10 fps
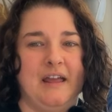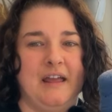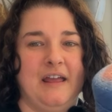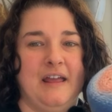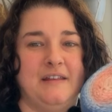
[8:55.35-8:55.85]

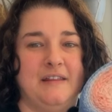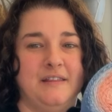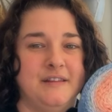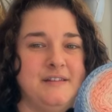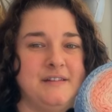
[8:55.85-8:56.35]
And
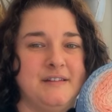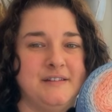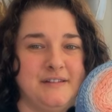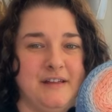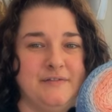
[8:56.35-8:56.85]
this is
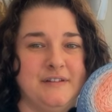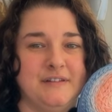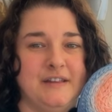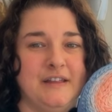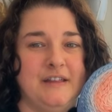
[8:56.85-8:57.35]

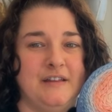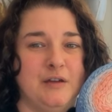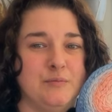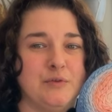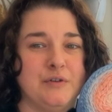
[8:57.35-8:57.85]
definitely
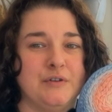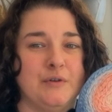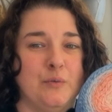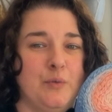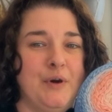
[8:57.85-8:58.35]
number
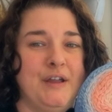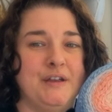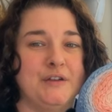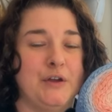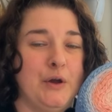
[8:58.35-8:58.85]

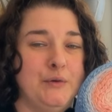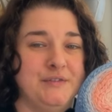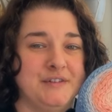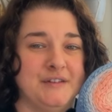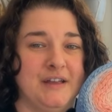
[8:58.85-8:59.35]
one
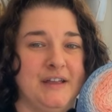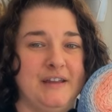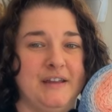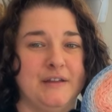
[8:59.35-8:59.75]
coastline. And